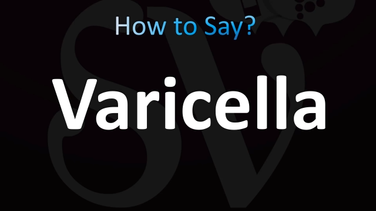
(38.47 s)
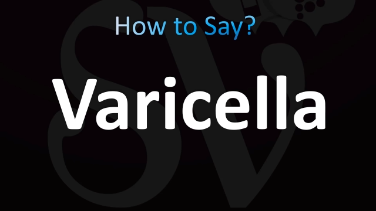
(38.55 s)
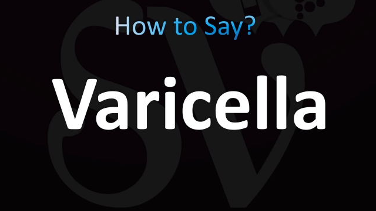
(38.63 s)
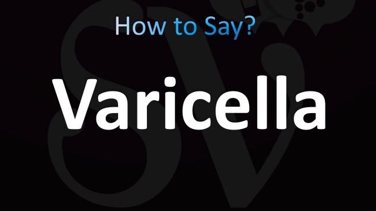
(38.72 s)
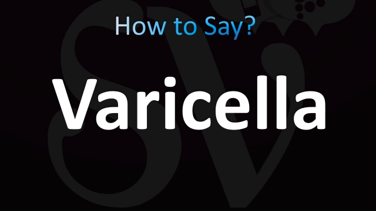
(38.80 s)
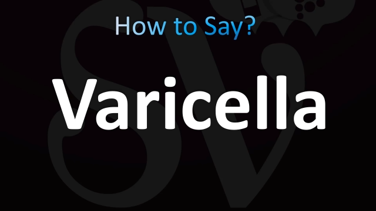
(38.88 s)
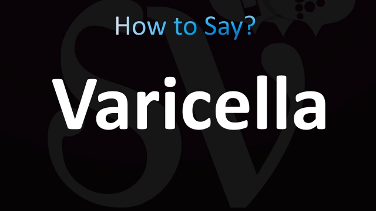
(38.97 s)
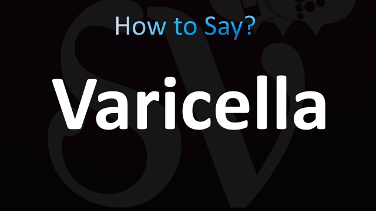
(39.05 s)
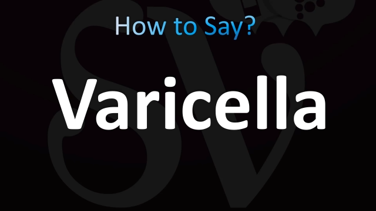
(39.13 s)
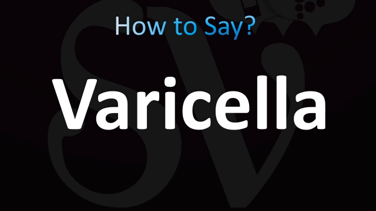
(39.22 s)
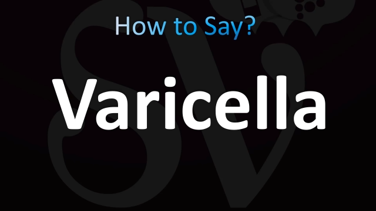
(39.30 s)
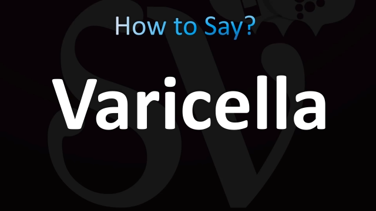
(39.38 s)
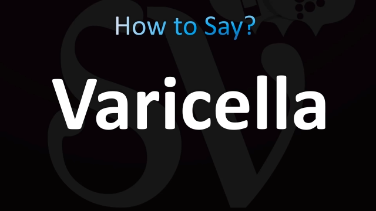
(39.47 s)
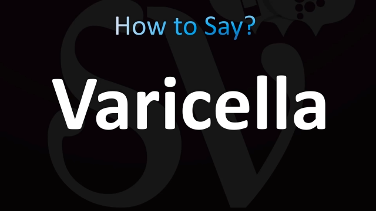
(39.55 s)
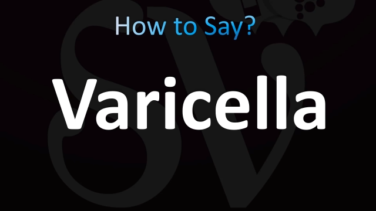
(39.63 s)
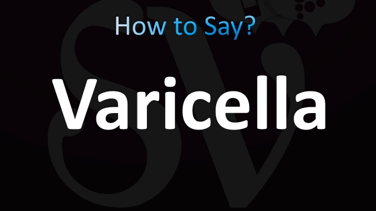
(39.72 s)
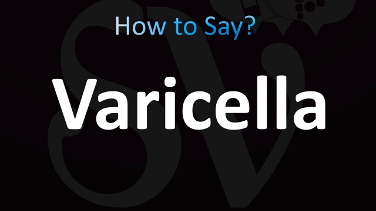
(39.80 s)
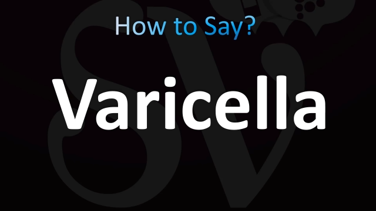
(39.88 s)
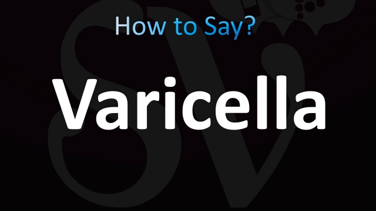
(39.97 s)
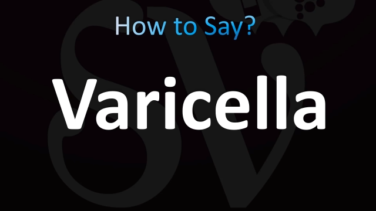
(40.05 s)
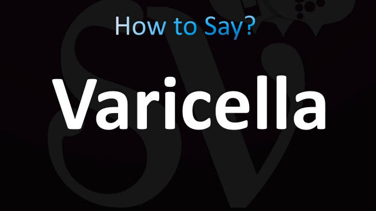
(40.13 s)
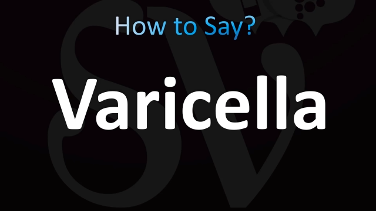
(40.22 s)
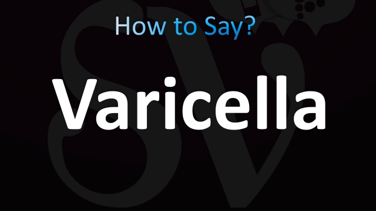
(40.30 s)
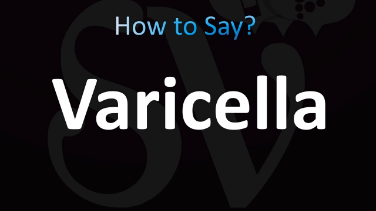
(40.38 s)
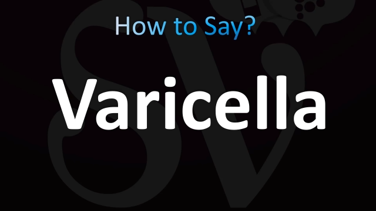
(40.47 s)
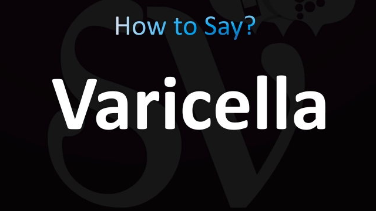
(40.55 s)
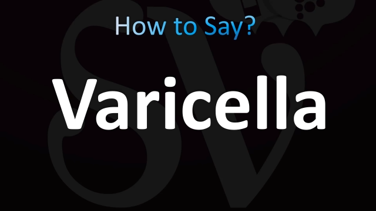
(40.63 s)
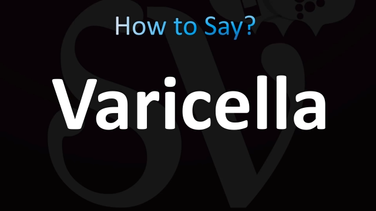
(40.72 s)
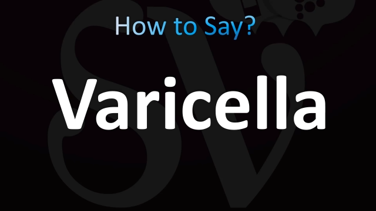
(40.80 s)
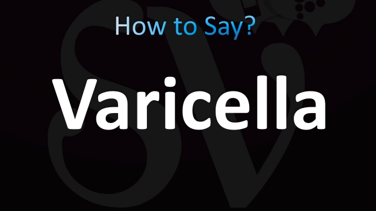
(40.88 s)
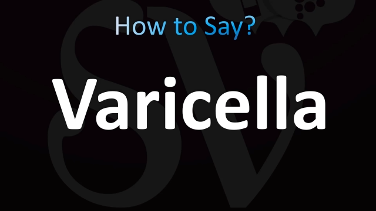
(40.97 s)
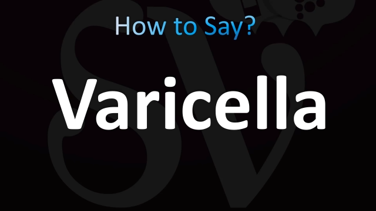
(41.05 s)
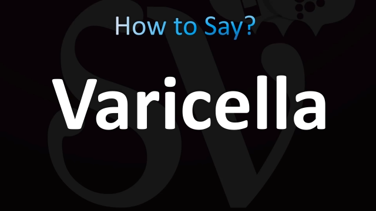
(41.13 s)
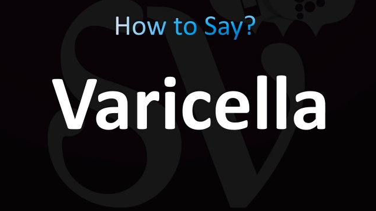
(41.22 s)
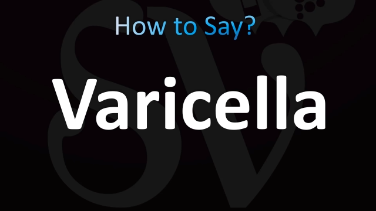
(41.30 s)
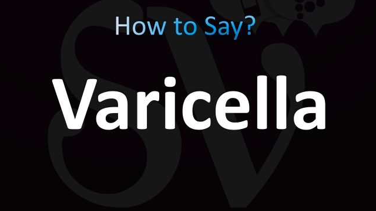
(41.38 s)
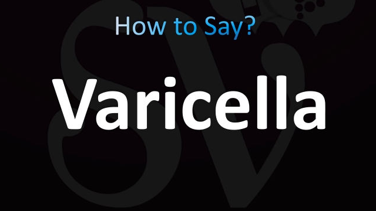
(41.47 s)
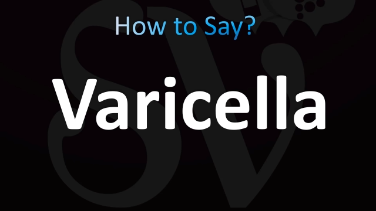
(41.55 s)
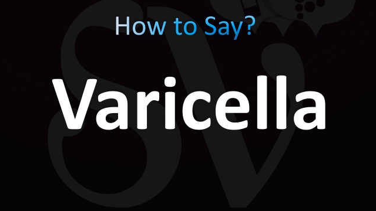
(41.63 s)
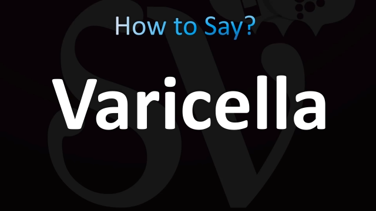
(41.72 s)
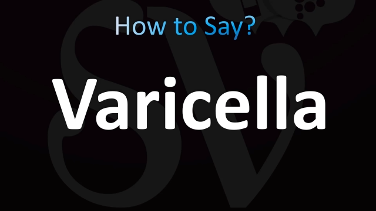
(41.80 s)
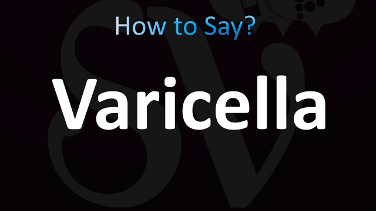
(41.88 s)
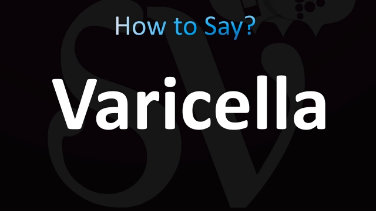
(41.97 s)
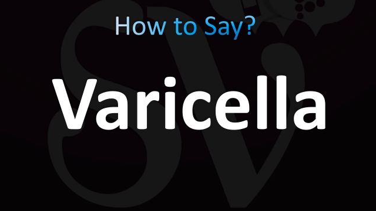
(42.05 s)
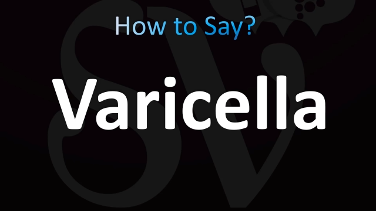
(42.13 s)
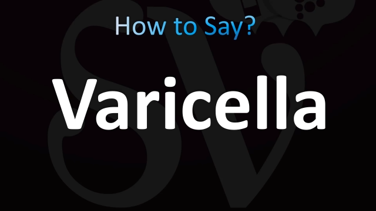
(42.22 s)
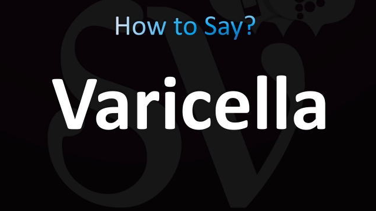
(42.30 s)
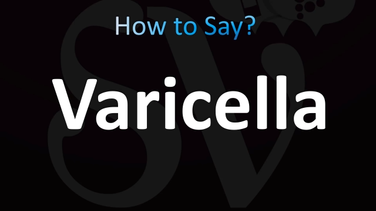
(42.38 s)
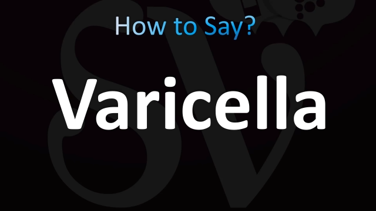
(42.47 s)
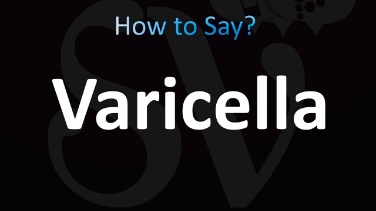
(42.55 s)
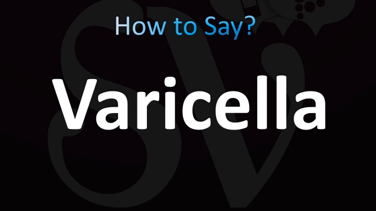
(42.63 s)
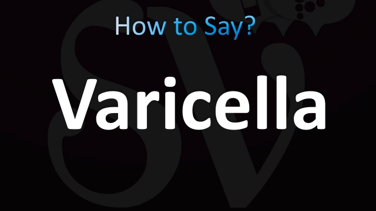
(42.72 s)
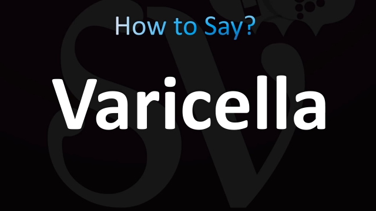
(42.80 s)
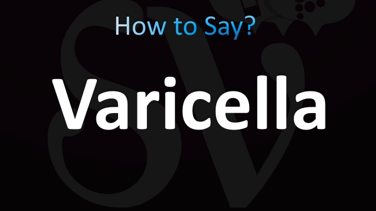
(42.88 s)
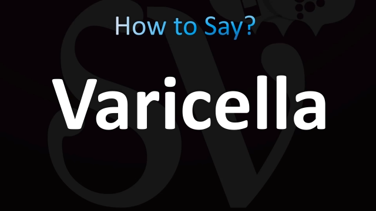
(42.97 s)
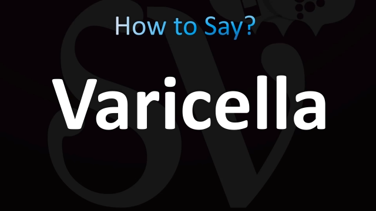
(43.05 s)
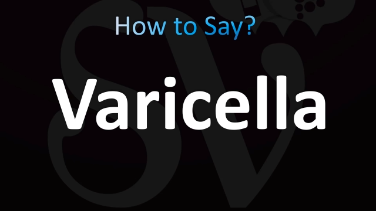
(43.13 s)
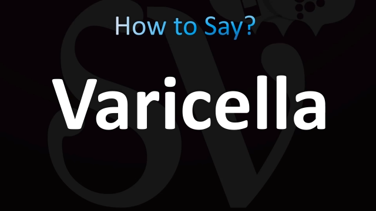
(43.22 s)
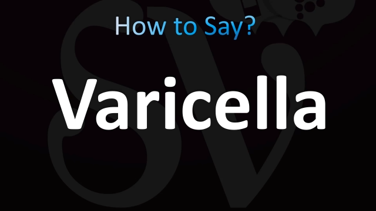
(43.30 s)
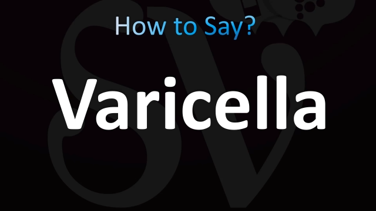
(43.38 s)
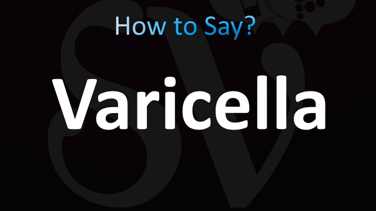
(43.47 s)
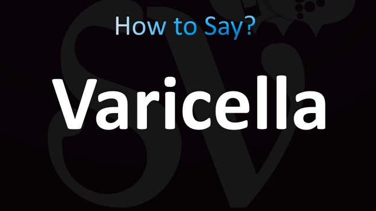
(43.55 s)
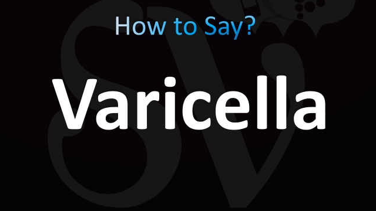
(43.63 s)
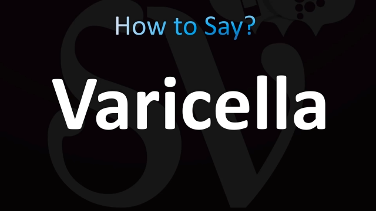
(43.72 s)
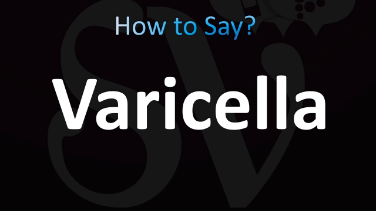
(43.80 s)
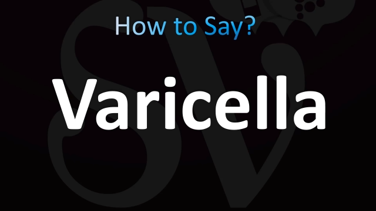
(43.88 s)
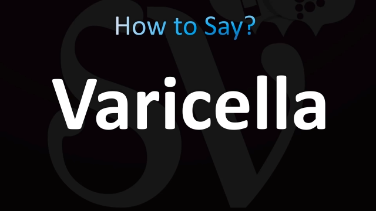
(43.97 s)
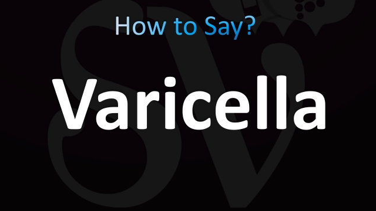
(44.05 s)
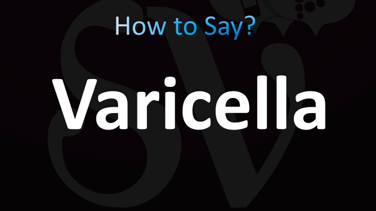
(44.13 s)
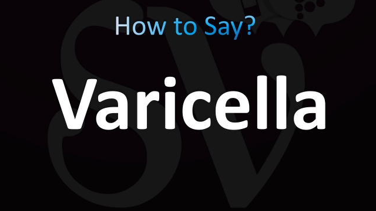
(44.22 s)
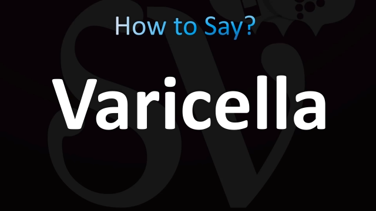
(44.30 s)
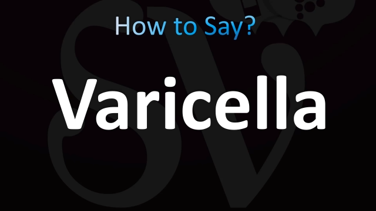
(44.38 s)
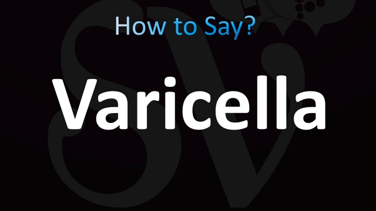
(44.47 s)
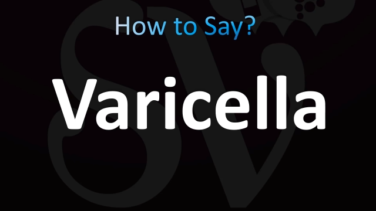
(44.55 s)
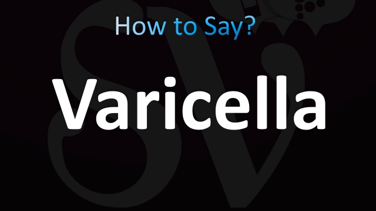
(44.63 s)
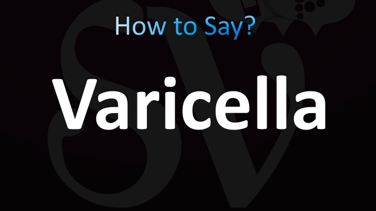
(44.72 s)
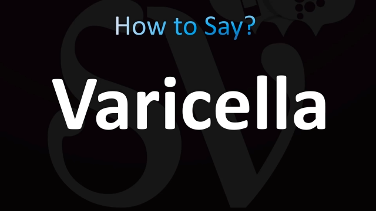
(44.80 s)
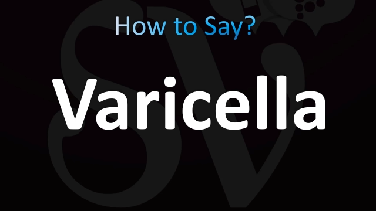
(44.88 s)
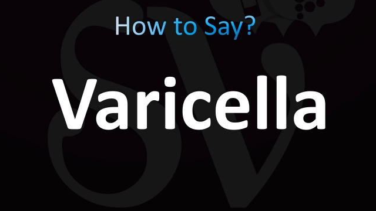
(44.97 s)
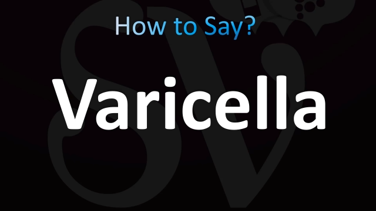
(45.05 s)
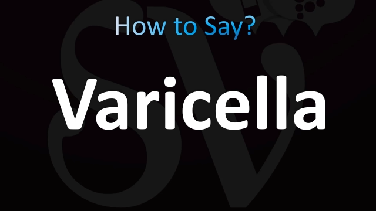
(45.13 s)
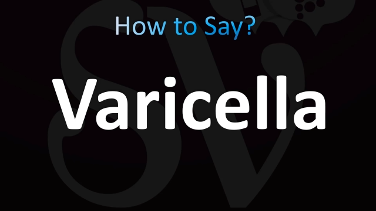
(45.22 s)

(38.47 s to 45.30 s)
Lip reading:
(no speaker visible)